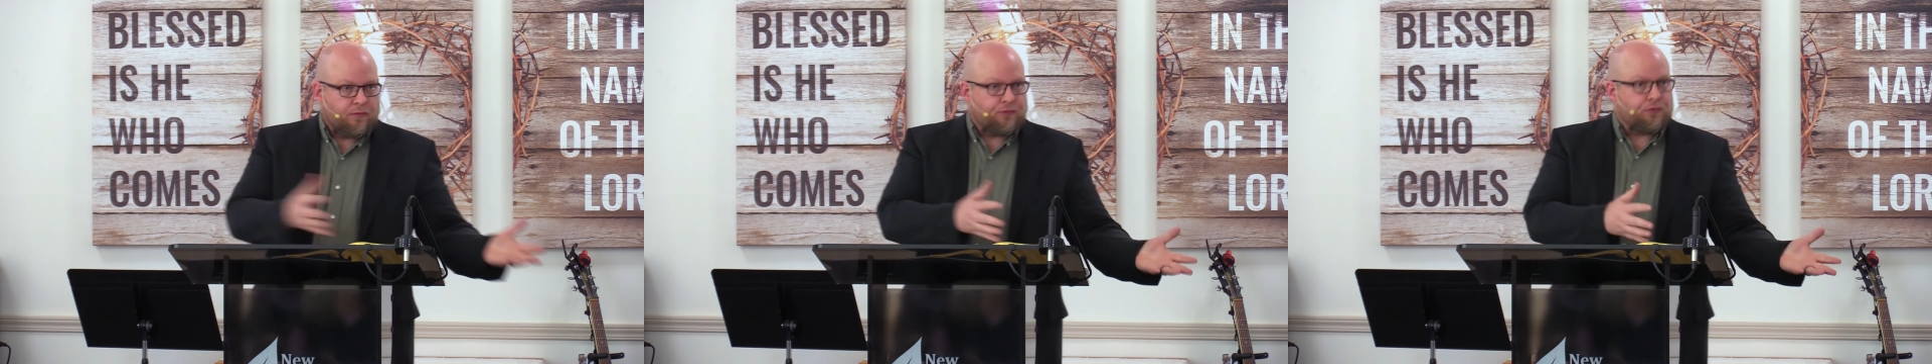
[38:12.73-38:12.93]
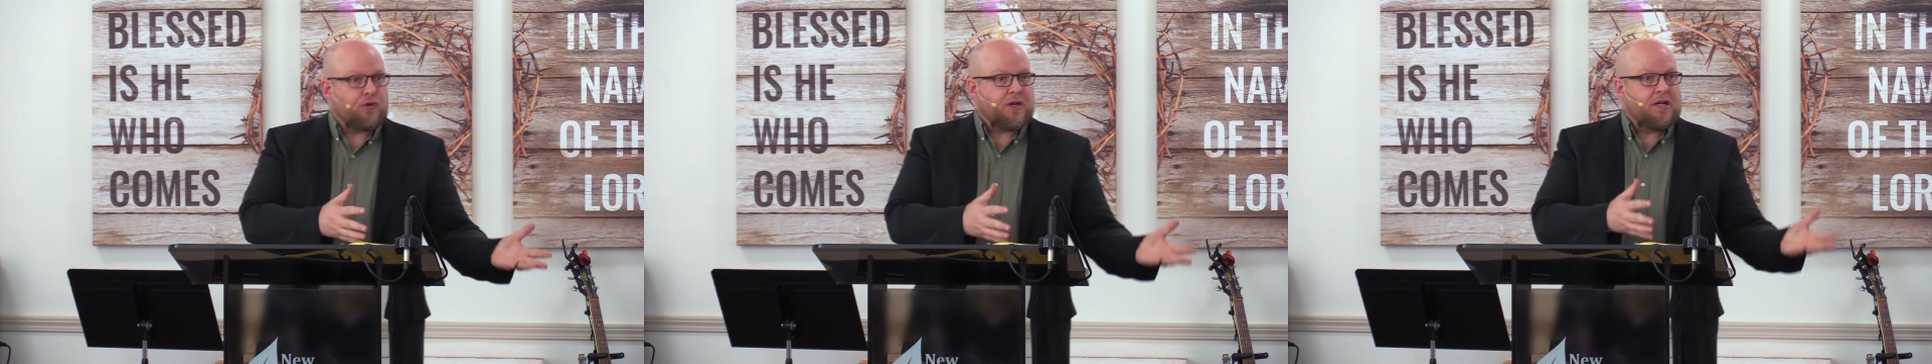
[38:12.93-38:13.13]

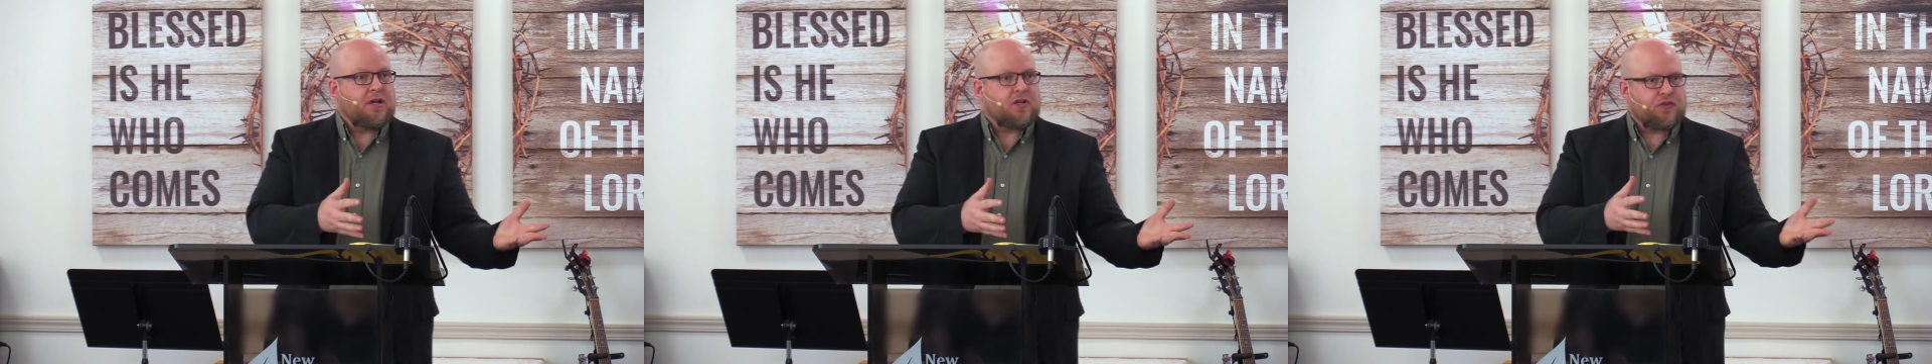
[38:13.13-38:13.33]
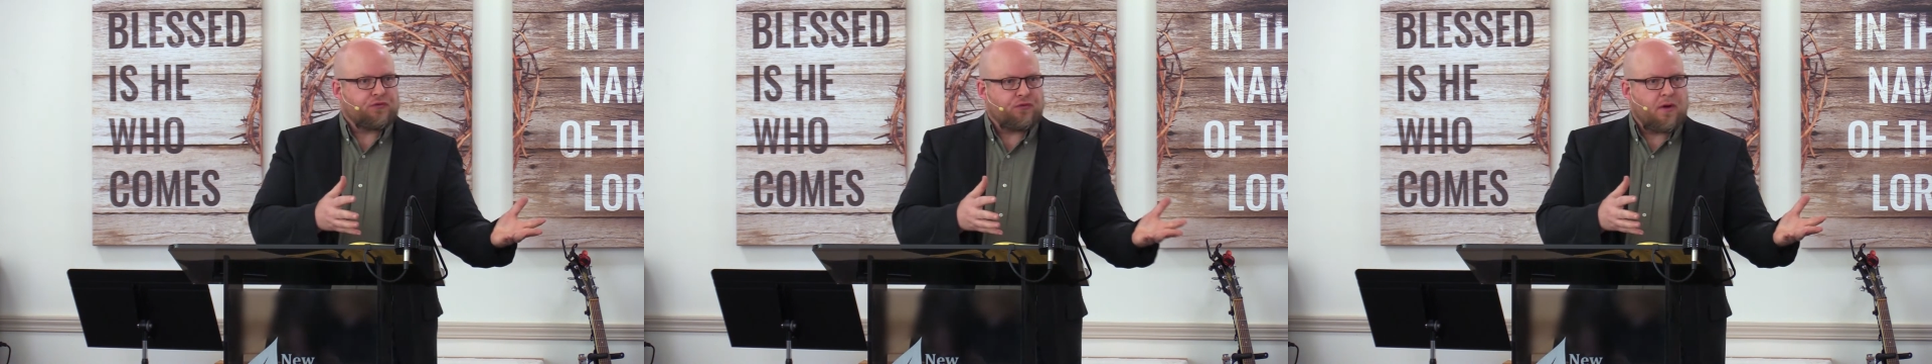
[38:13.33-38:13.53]

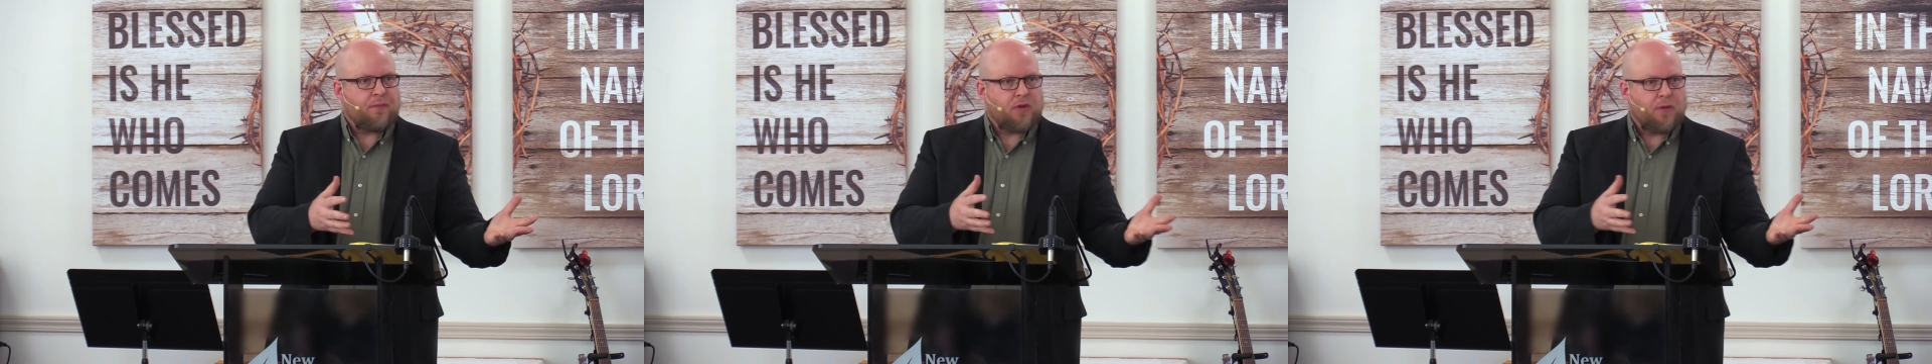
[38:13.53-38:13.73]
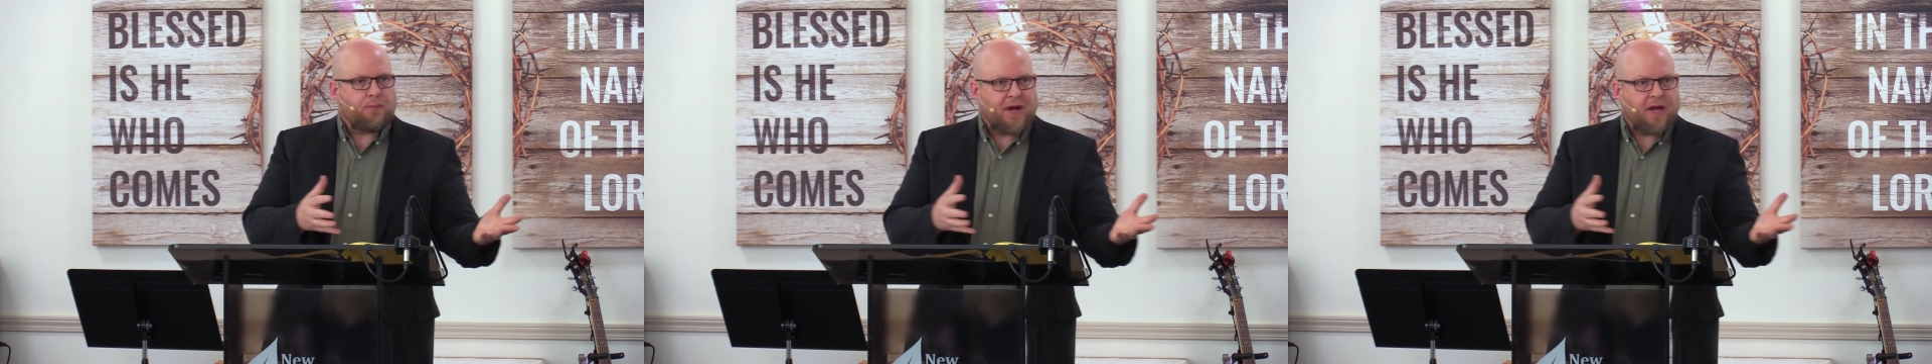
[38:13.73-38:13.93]
freed us
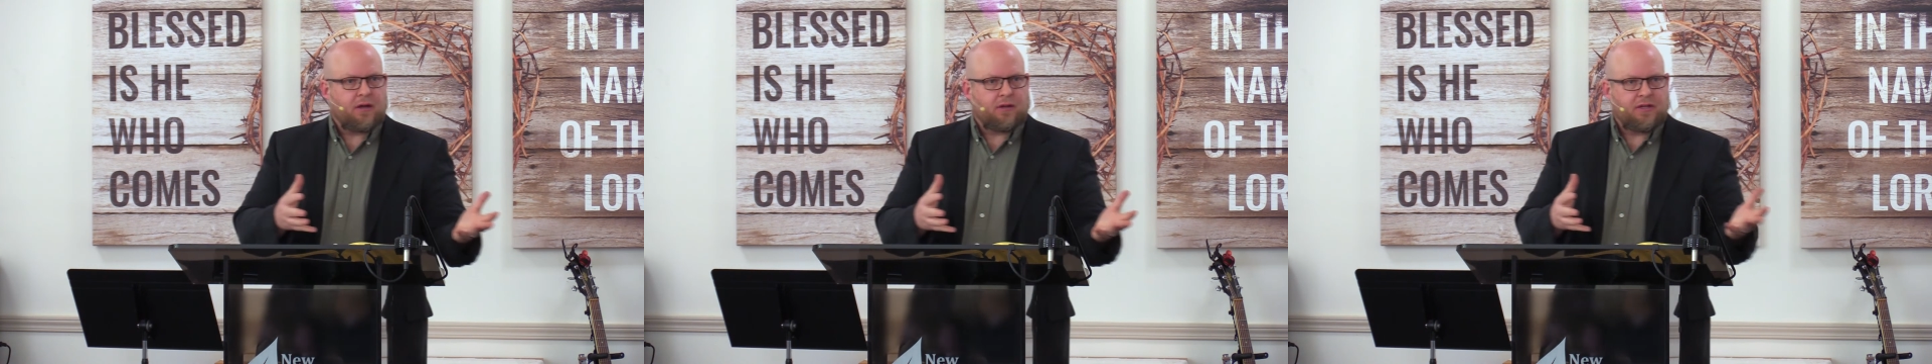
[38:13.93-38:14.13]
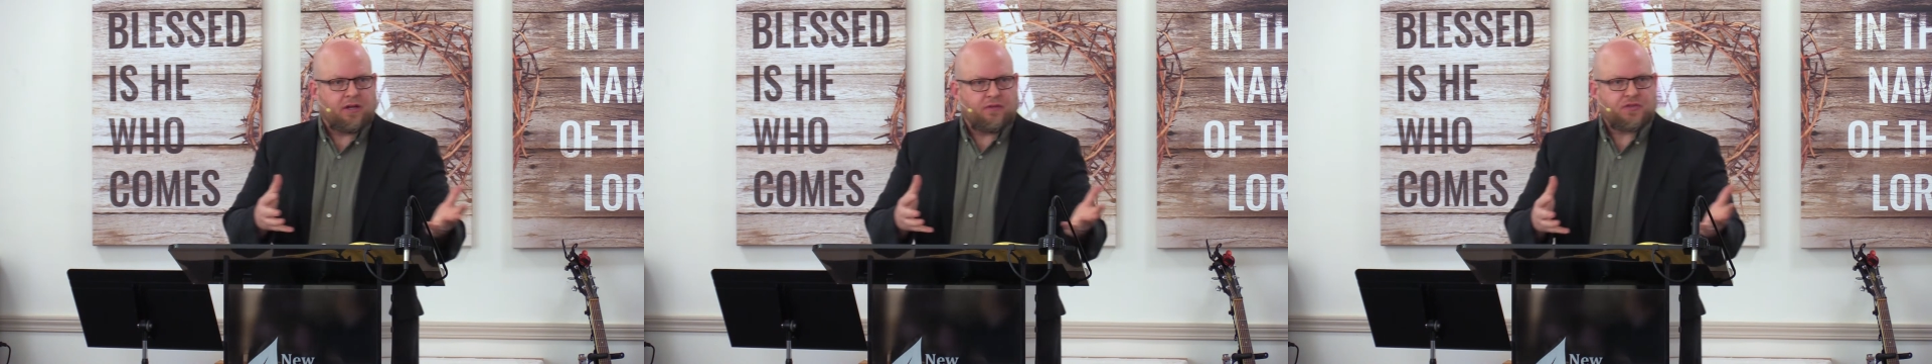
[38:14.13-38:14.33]
from the
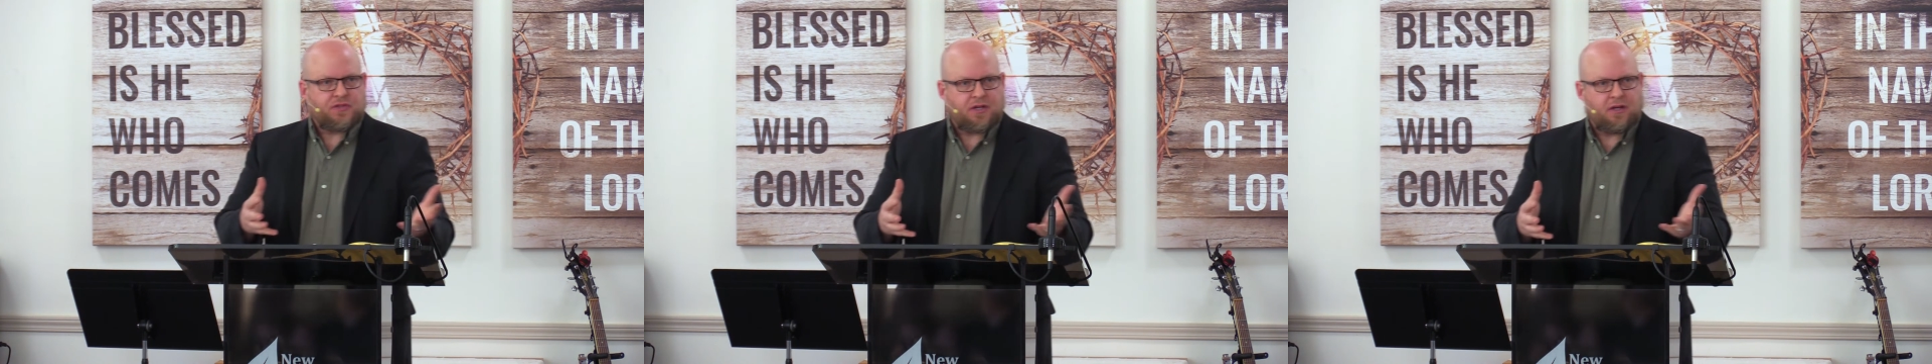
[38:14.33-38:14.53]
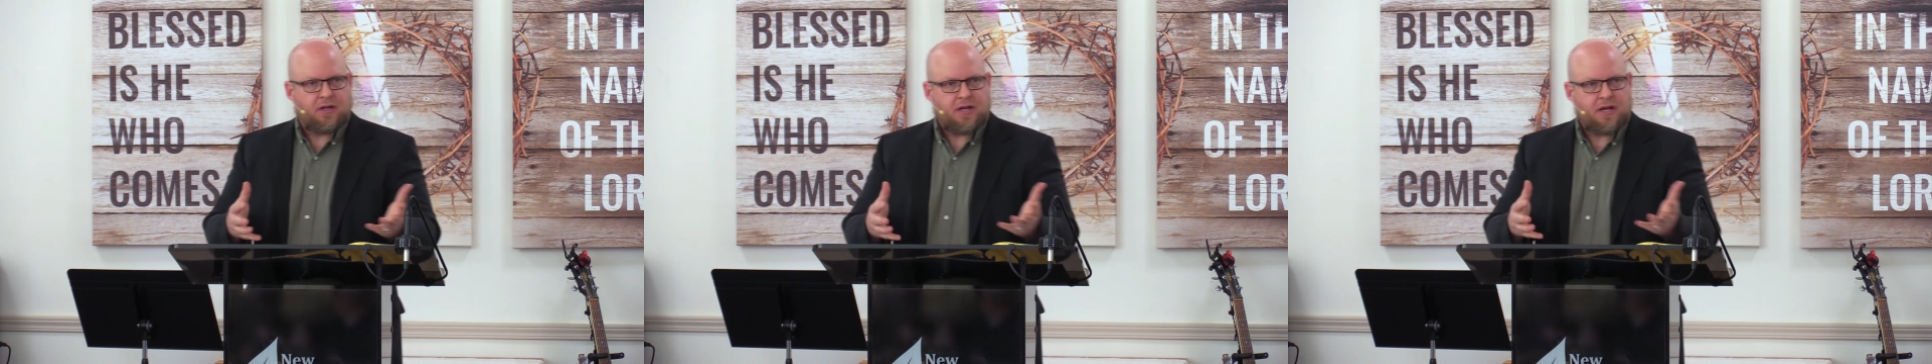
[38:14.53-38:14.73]
penalty of
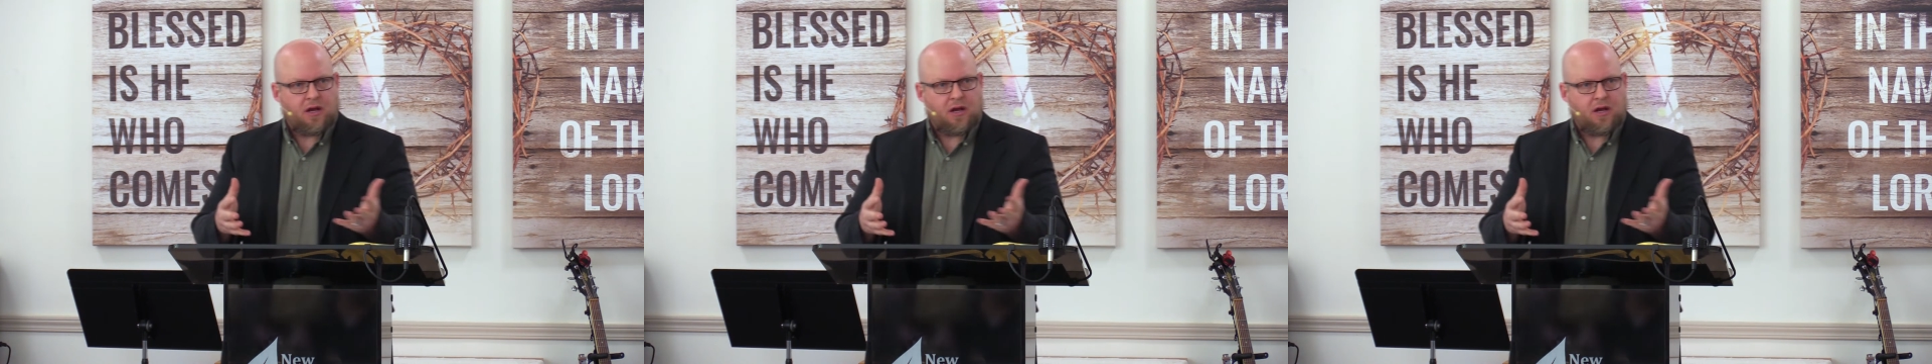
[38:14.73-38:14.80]
sin,